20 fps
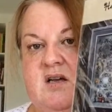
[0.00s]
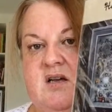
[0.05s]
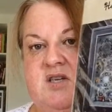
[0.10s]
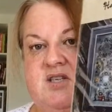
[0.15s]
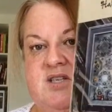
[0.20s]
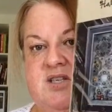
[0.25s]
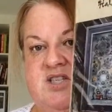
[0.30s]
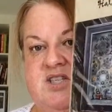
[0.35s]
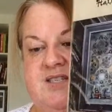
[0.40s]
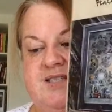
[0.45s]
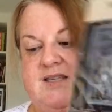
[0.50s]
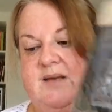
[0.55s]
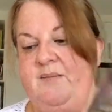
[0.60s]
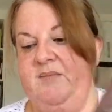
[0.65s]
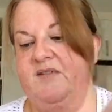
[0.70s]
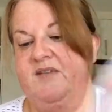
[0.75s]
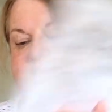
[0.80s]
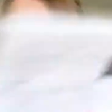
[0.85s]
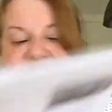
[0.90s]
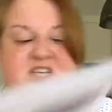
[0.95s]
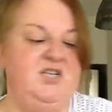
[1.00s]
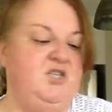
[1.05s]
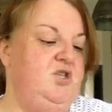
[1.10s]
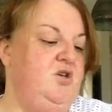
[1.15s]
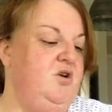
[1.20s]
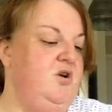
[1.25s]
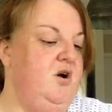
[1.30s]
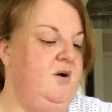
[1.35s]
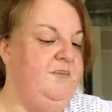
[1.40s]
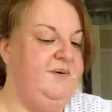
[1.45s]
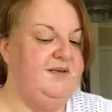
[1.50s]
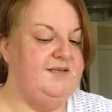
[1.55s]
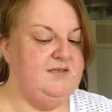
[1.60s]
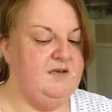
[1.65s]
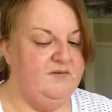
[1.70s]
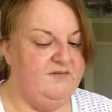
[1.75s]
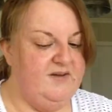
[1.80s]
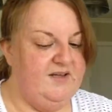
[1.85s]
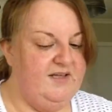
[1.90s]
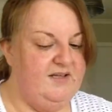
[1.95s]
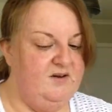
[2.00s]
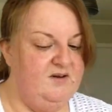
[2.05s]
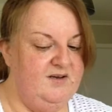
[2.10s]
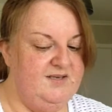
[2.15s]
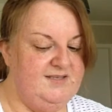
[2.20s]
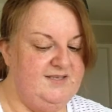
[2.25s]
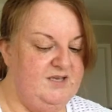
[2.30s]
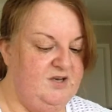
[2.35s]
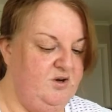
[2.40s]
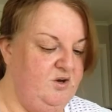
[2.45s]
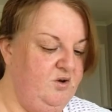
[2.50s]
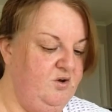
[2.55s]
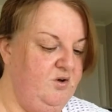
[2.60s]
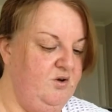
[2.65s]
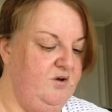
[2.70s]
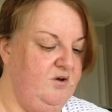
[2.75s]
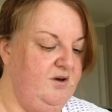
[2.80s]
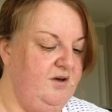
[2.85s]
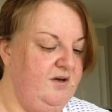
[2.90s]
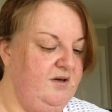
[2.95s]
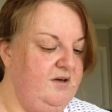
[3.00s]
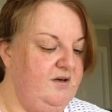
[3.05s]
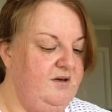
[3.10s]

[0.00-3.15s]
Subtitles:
So she sent me this. She had 2 copies of it, and I sent her